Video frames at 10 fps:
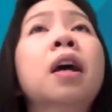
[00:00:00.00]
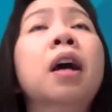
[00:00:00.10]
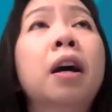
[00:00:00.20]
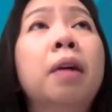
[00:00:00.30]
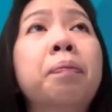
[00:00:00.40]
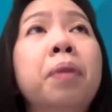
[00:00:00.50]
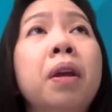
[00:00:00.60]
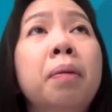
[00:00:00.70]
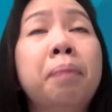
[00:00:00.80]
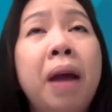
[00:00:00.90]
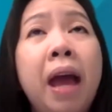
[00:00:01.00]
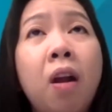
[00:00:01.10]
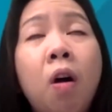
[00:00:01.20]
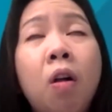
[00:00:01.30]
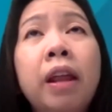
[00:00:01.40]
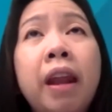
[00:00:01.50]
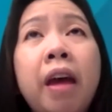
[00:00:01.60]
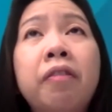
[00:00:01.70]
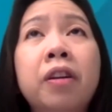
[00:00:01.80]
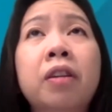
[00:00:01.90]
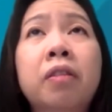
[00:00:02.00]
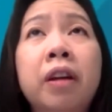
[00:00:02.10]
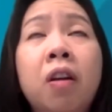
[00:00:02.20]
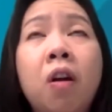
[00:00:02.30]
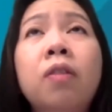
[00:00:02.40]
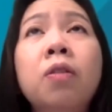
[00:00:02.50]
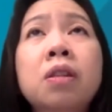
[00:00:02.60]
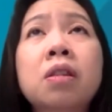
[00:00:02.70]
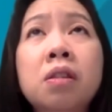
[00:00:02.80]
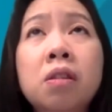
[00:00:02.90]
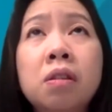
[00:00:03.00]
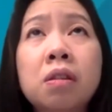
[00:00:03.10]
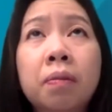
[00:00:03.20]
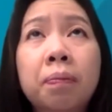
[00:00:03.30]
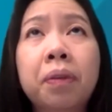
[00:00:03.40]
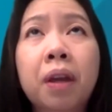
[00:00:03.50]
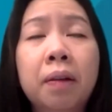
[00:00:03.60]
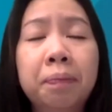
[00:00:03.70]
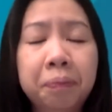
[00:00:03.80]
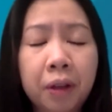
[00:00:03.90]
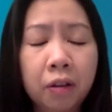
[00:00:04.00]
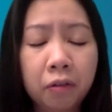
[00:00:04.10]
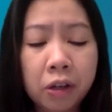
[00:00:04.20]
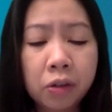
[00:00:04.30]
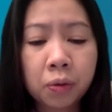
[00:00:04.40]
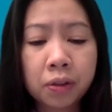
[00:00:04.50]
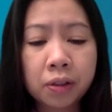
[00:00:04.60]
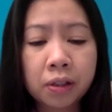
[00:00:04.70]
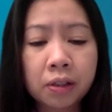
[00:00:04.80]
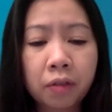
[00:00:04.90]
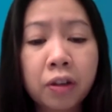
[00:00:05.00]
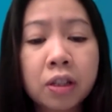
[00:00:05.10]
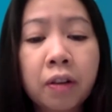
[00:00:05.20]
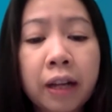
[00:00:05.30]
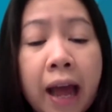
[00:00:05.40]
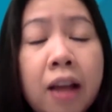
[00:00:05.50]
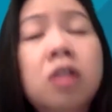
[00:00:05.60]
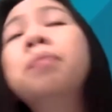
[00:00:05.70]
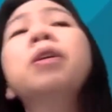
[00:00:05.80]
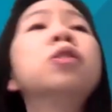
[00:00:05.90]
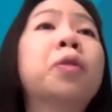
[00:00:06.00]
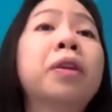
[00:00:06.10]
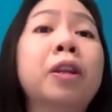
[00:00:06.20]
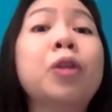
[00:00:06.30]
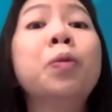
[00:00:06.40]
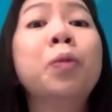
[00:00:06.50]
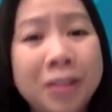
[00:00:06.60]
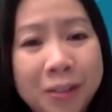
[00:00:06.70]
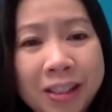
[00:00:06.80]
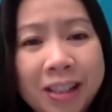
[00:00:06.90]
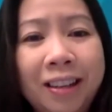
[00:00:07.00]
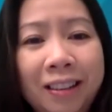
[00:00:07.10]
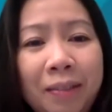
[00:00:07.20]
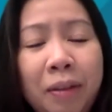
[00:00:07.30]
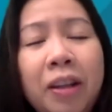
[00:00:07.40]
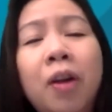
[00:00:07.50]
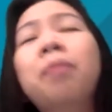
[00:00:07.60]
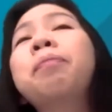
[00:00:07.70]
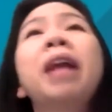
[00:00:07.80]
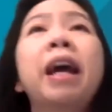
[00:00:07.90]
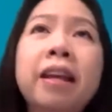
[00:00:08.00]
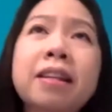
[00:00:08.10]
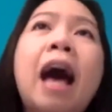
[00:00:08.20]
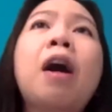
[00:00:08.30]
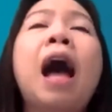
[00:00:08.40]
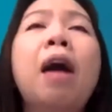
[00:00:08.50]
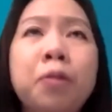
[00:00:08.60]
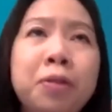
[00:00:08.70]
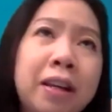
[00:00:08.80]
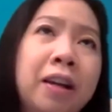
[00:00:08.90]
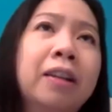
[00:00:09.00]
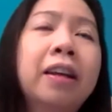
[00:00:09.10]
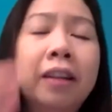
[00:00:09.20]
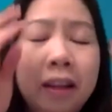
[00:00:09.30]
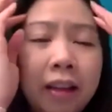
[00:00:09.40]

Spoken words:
And all that effort, right, all those resources. So first of all, it has to be a story that you want to tell, but I guess how you tell it